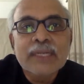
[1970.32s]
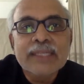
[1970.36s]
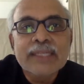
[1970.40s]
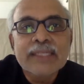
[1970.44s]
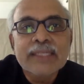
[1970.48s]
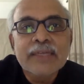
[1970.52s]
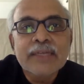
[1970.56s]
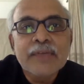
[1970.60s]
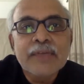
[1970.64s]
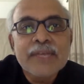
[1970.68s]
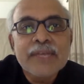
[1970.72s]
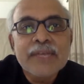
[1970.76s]

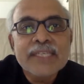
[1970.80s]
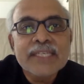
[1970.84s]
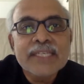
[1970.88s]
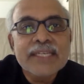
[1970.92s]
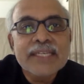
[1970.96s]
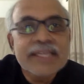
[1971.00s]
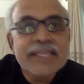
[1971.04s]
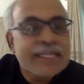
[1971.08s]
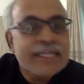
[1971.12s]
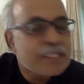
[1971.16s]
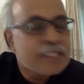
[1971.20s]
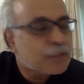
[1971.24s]
The
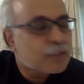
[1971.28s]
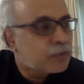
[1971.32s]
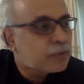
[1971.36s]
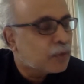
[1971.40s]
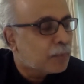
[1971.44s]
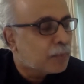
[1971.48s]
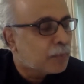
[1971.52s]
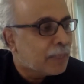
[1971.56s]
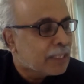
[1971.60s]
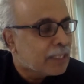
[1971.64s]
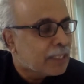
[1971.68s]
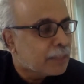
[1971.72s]
reason is
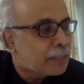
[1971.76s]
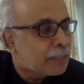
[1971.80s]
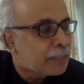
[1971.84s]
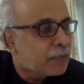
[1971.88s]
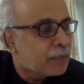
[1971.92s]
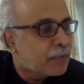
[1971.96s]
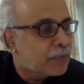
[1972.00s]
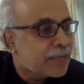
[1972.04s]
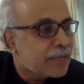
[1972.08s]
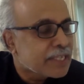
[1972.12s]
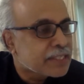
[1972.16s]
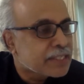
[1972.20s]
for multiple
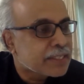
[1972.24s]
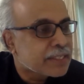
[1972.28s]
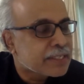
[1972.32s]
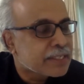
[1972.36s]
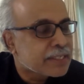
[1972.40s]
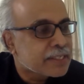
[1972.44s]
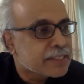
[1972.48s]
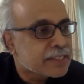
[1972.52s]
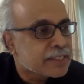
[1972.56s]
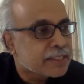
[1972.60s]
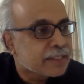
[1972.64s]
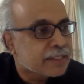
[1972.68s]

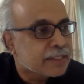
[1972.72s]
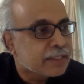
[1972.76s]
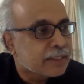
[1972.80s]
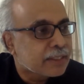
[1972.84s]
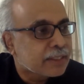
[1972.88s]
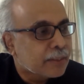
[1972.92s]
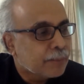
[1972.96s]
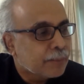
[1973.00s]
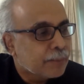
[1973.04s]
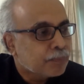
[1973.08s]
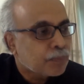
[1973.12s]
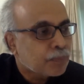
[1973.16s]
reasons.
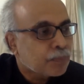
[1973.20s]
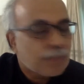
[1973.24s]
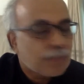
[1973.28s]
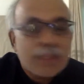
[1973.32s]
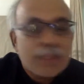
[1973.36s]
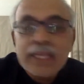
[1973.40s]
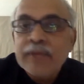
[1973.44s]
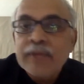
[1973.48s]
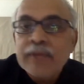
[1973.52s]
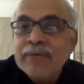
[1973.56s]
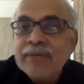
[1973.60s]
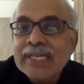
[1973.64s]

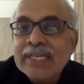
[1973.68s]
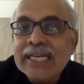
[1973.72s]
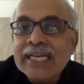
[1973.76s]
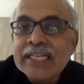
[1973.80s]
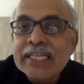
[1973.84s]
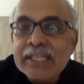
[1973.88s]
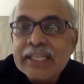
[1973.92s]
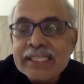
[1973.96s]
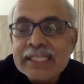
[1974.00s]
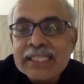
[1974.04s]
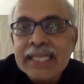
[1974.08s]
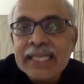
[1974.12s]
Even
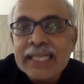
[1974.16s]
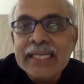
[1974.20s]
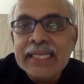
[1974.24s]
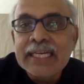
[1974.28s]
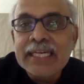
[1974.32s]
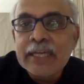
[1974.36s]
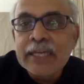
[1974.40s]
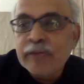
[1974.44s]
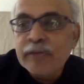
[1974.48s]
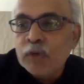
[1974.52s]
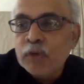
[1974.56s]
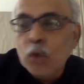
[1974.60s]
countries like
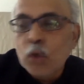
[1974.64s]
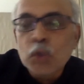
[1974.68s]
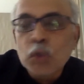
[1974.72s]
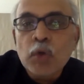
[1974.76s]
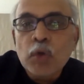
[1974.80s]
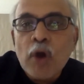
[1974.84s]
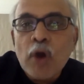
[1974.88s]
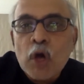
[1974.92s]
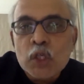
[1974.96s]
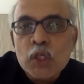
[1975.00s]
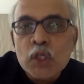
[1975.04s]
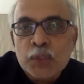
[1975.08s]
India, if you go to
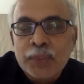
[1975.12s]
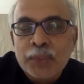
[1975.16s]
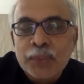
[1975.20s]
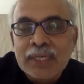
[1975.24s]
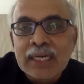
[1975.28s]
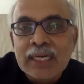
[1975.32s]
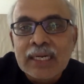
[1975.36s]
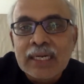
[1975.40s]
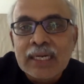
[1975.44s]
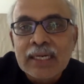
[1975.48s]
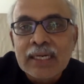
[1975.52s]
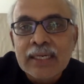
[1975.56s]
a
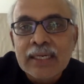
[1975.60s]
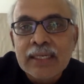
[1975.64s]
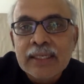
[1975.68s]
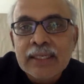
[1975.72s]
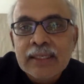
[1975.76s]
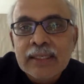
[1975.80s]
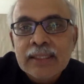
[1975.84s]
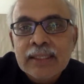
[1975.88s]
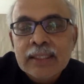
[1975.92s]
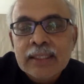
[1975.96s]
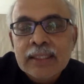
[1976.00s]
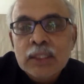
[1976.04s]
hospital,
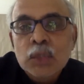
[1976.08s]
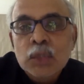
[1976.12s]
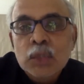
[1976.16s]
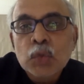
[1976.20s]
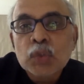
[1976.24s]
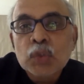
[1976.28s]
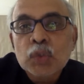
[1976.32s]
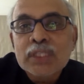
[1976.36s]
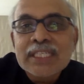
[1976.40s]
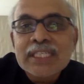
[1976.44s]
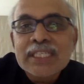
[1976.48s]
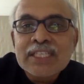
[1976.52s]

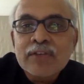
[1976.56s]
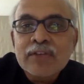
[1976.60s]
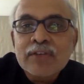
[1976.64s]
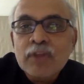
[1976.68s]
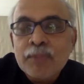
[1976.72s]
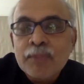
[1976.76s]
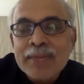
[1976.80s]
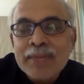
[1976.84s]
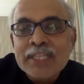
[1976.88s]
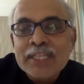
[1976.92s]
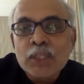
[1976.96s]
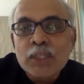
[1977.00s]
2/3 of
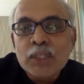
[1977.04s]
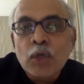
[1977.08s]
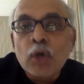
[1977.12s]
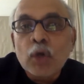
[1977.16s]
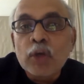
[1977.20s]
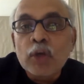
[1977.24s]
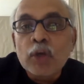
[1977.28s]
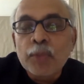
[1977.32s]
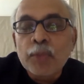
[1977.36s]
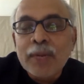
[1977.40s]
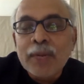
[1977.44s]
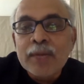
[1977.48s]
the beds are
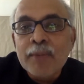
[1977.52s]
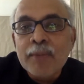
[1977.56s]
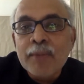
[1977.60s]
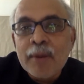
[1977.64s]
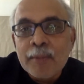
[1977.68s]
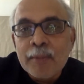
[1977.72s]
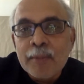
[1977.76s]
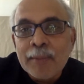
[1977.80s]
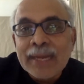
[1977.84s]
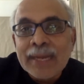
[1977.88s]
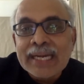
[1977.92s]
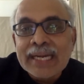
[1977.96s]
occupied by
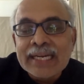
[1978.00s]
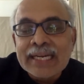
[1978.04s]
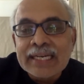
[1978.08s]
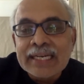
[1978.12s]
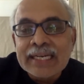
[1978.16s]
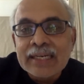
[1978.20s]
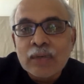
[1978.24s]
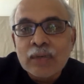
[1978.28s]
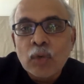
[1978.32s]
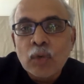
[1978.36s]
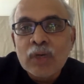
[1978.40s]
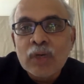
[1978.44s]
men.
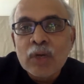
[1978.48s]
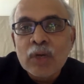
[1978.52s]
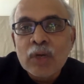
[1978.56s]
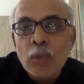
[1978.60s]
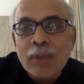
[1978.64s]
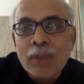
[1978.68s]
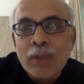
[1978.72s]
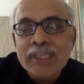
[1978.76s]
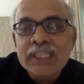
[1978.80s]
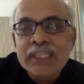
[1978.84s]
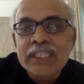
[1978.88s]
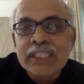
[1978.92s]
Only
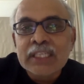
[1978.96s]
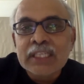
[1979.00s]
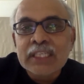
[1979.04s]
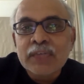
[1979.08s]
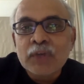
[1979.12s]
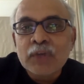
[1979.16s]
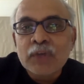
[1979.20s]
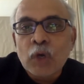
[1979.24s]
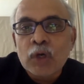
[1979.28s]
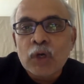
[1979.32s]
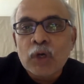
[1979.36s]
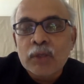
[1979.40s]
1/3
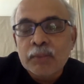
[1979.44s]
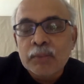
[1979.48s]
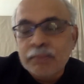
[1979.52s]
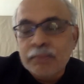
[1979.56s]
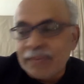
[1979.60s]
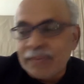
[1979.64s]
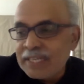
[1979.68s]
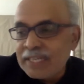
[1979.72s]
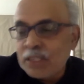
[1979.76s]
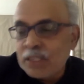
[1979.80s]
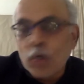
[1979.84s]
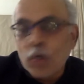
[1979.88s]
of the
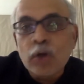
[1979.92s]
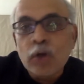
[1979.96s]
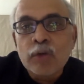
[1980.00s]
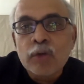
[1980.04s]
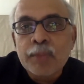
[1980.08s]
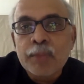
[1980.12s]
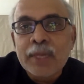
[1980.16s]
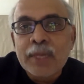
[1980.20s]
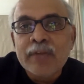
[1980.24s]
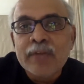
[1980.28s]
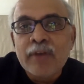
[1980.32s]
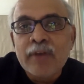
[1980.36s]
beds are
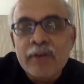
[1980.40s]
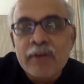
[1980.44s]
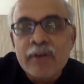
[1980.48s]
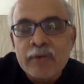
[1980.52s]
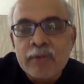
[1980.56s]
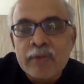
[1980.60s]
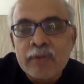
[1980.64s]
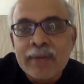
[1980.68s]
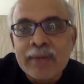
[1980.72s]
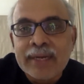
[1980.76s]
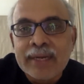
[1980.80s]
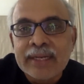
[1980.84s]
occupied by
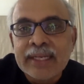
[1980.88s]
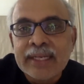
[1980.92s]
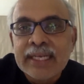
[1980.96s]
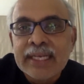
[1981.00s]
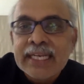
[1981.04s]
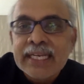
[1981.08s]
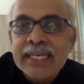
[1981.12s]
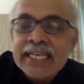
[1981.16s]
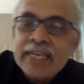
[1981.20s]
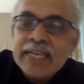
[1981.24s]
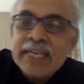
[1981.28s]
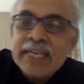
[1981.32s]
women. Right.